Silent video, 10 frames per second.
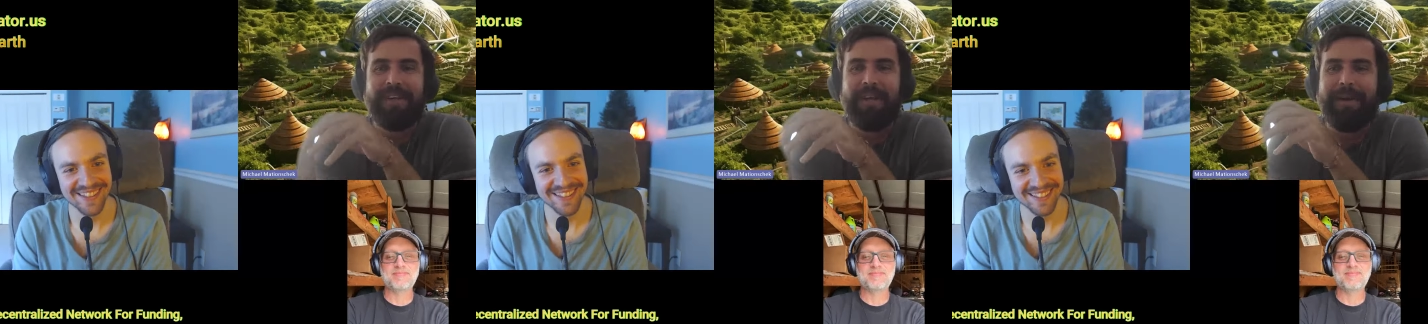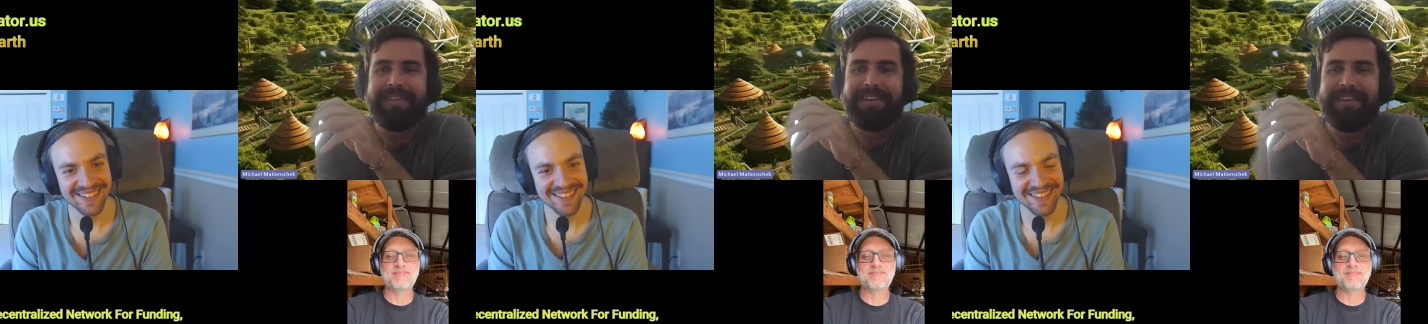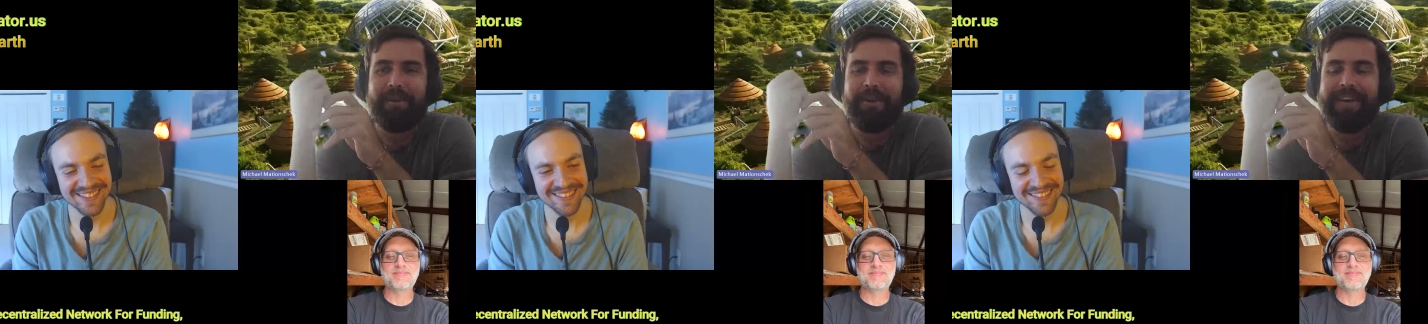Speaker 1: yeah,
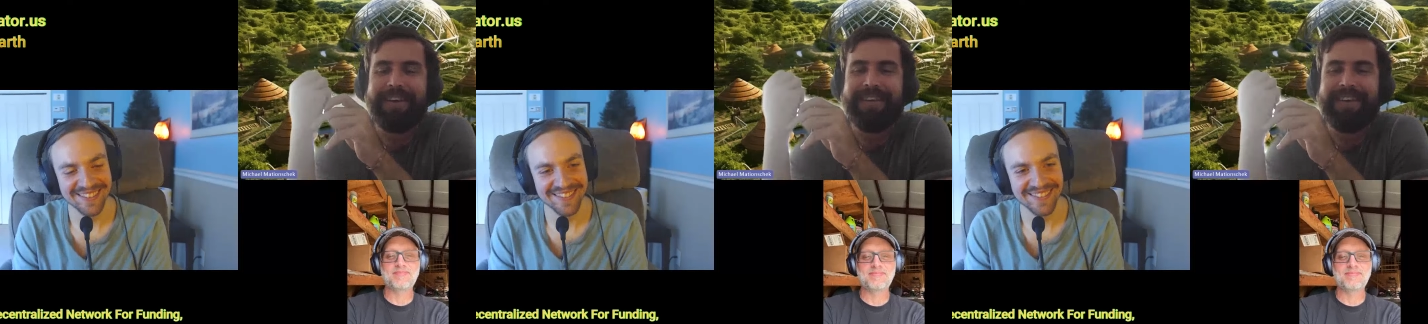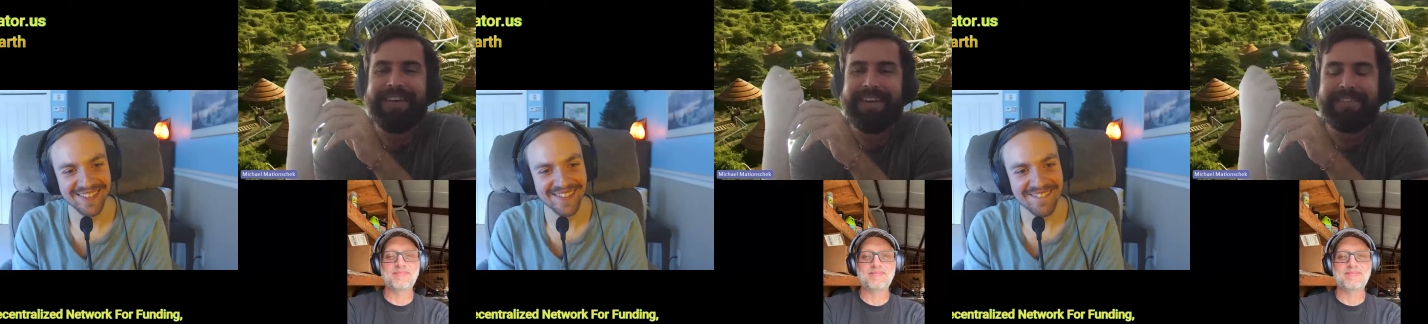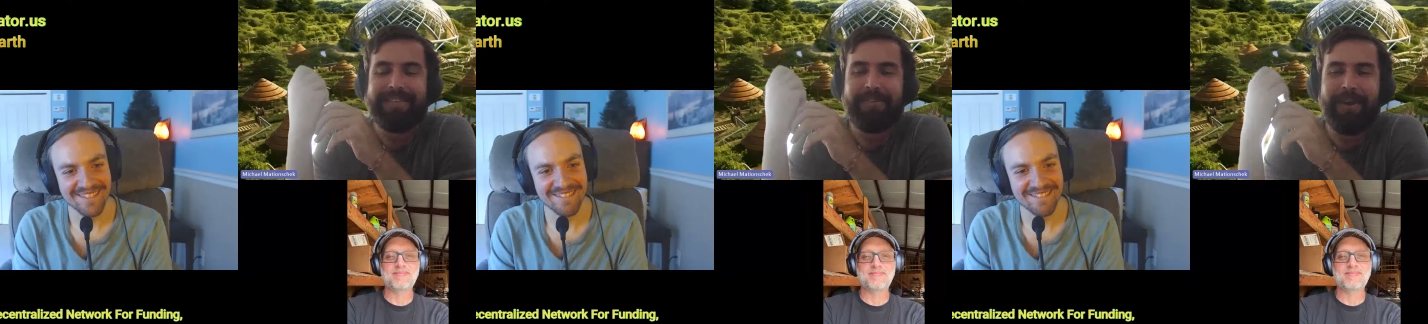basically during the I
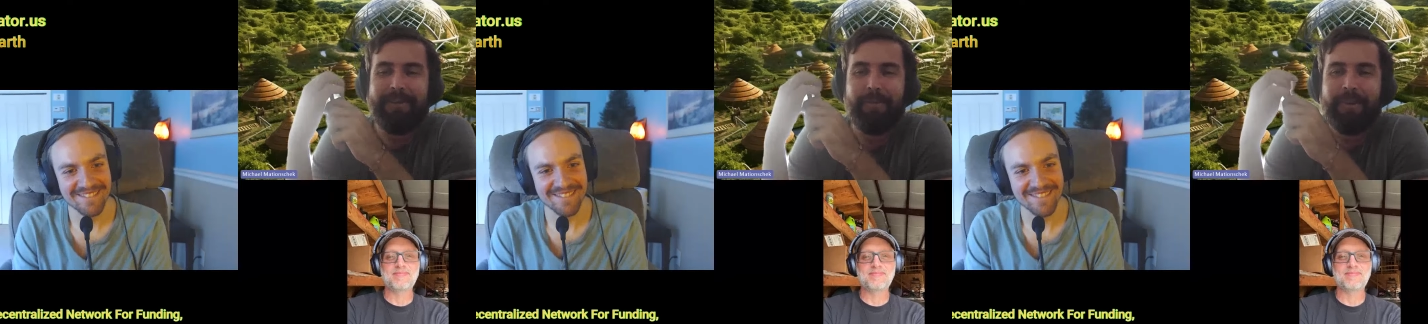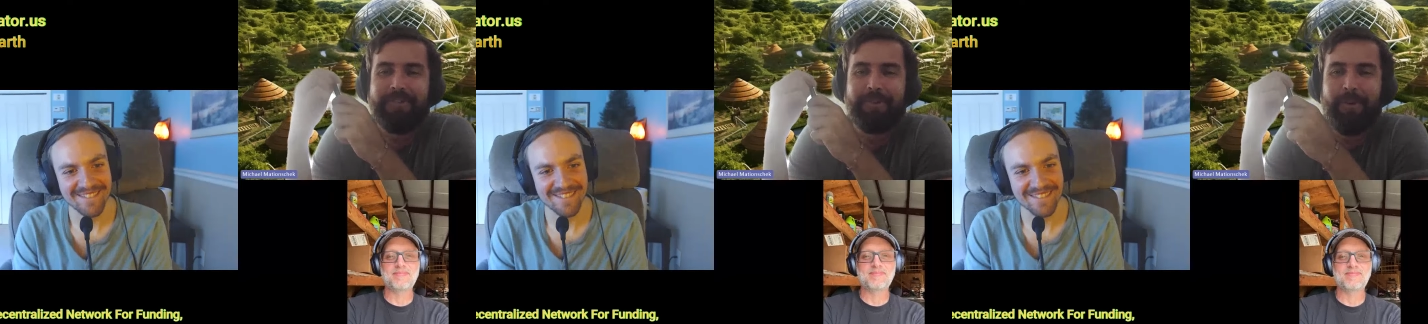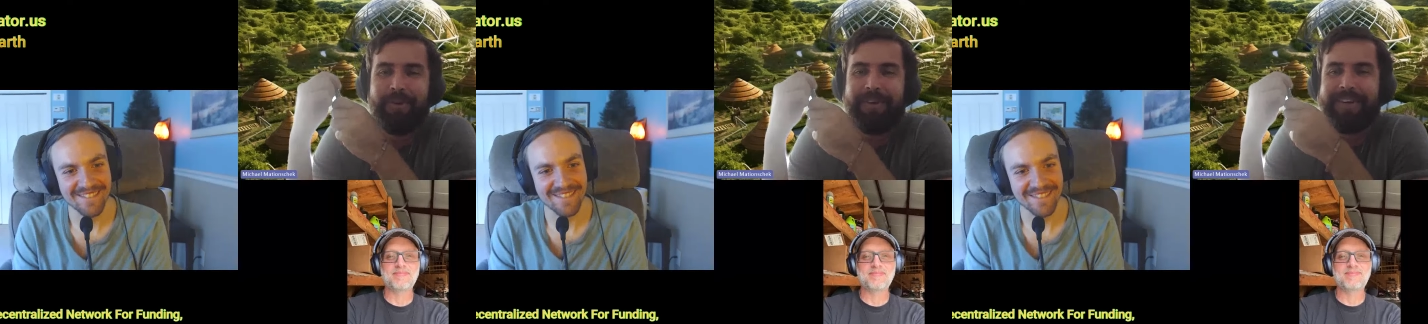was listening to Alan Watts
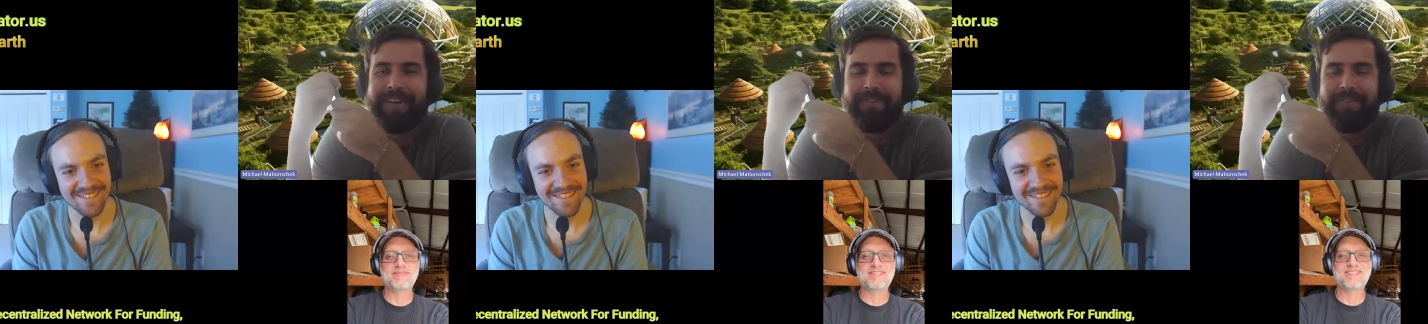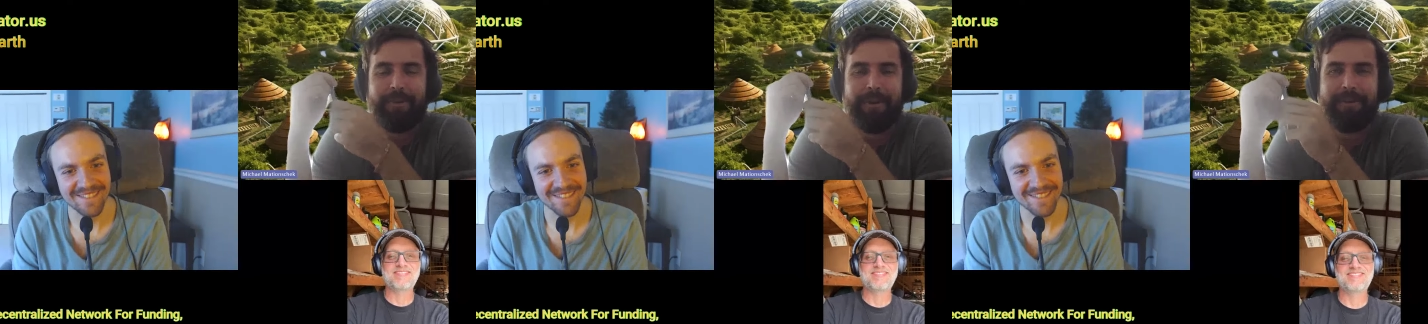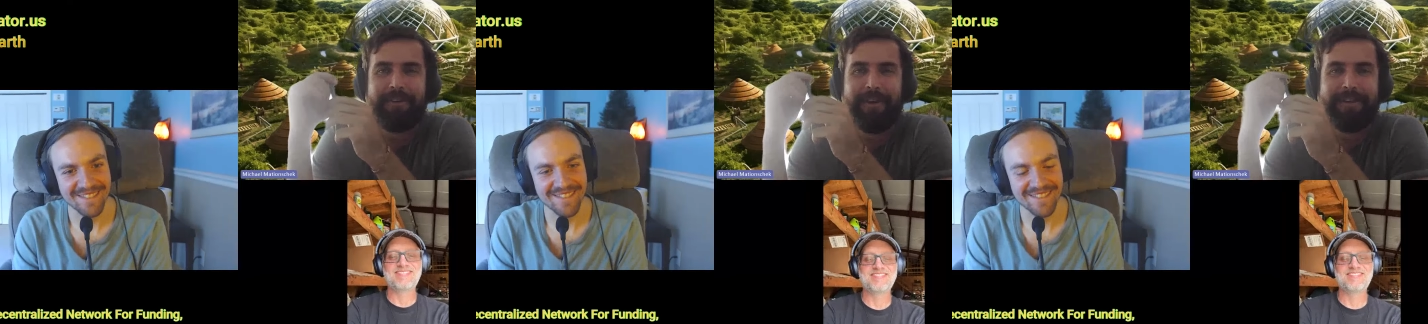talk, and he was talking
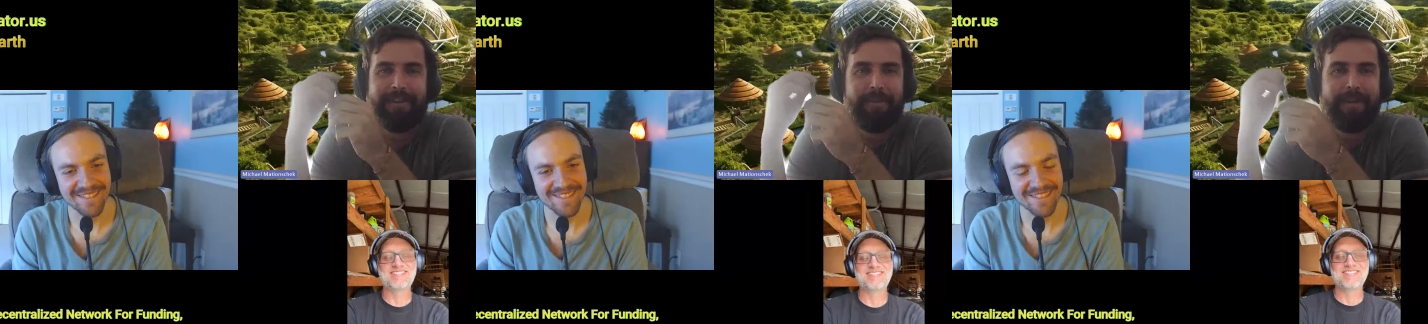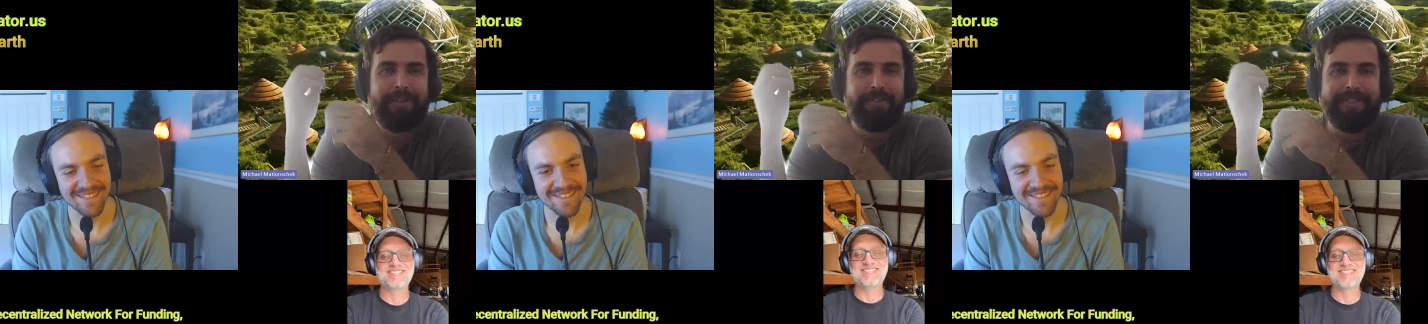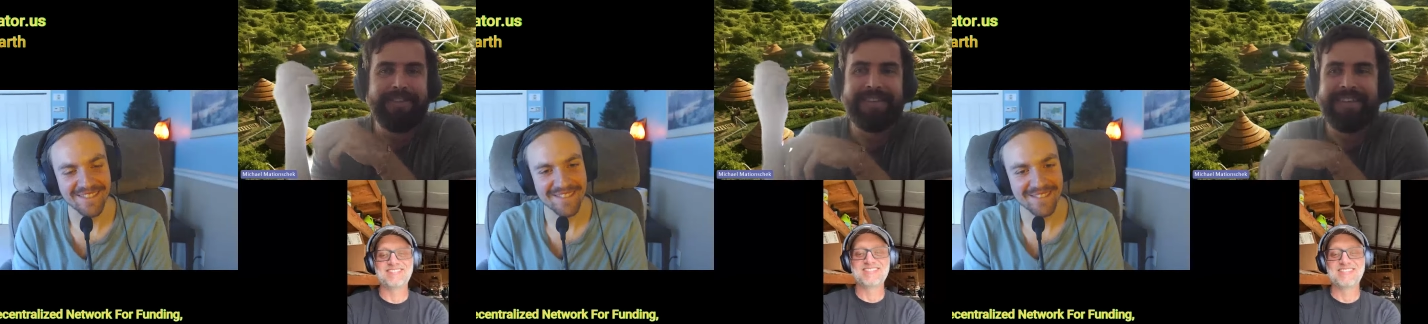about the Great
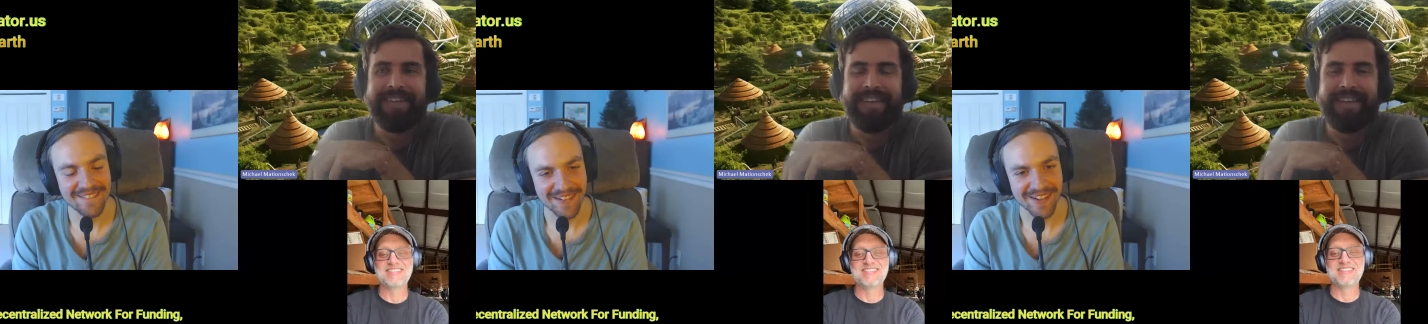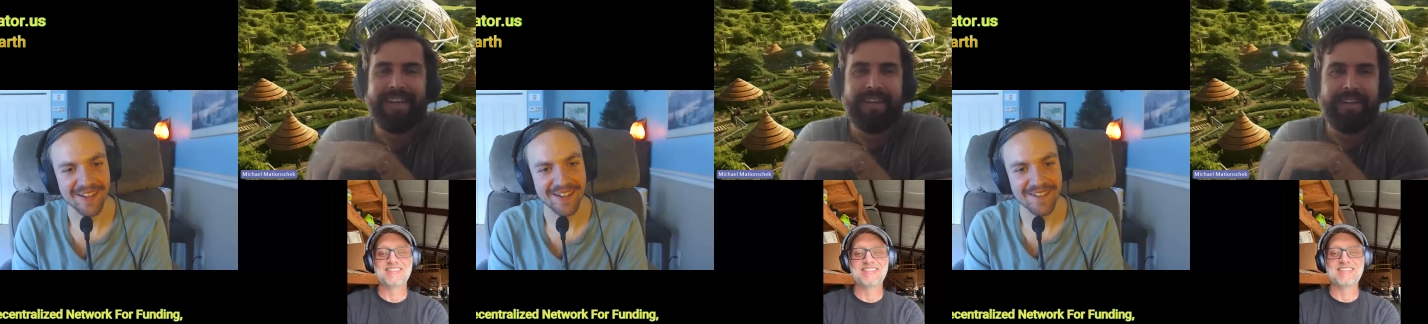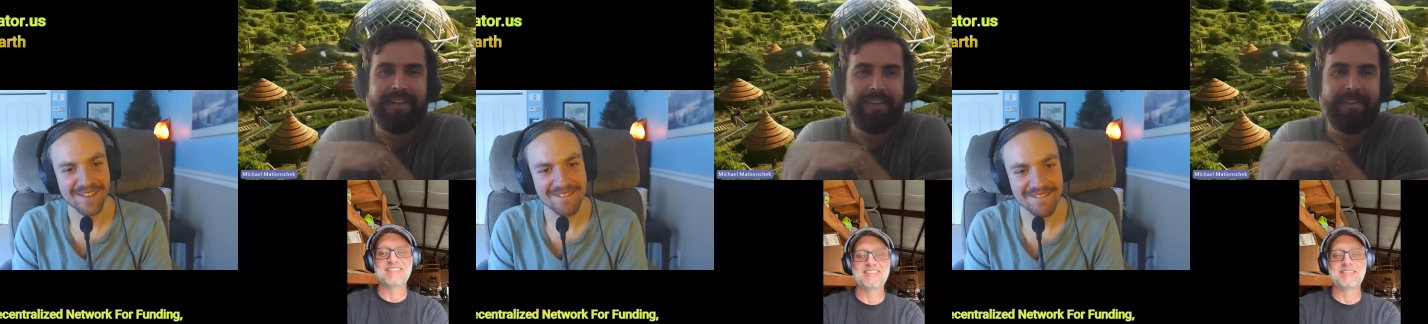Depression, okay.
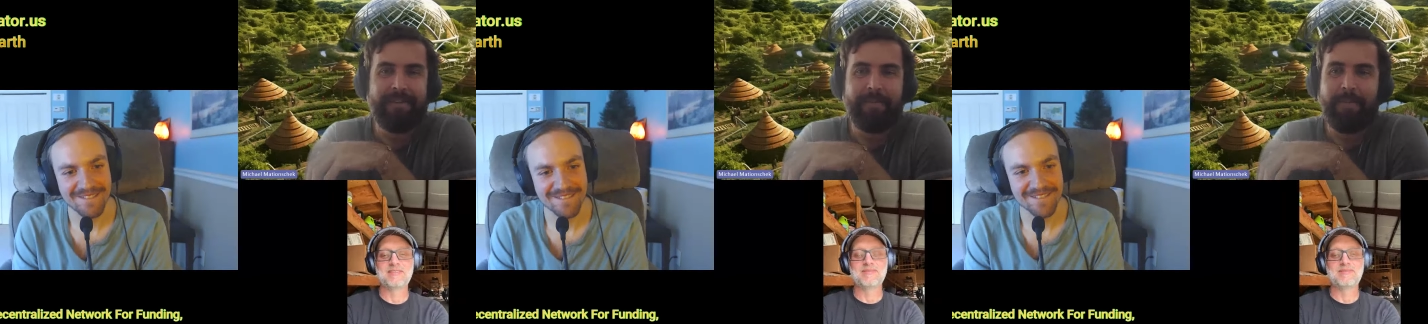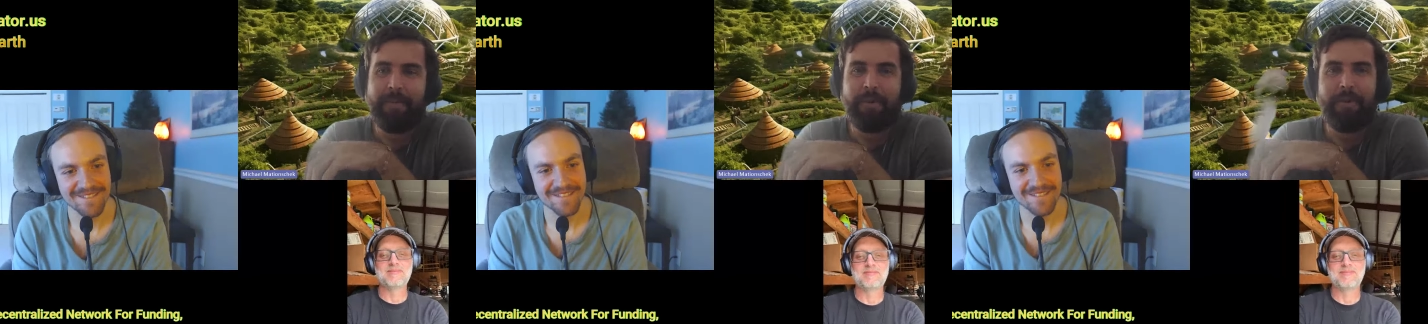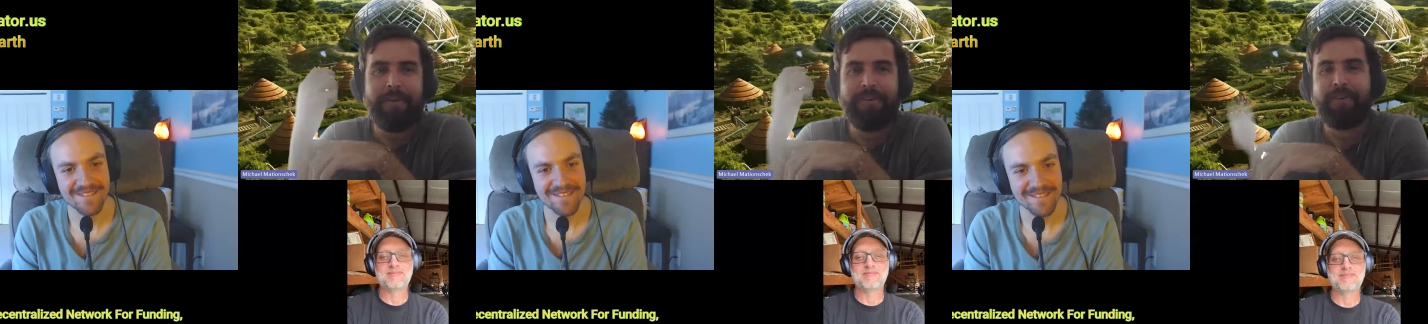and he said
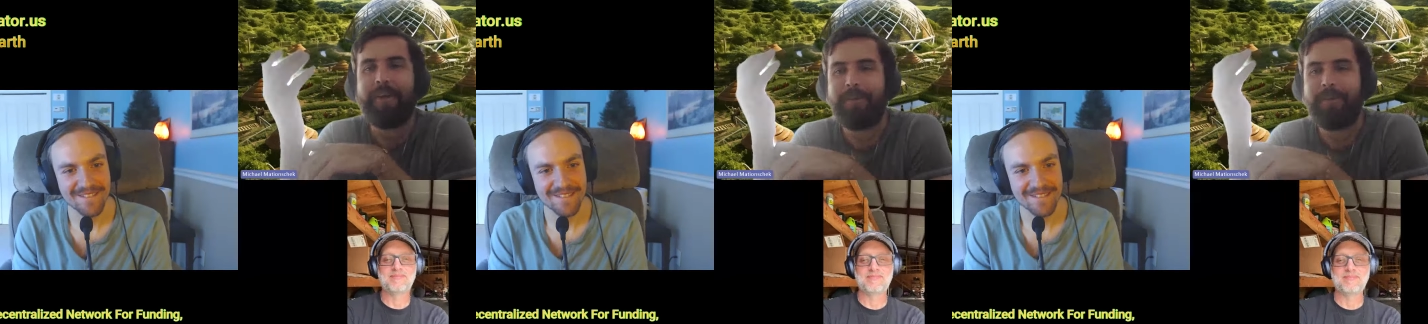during the Great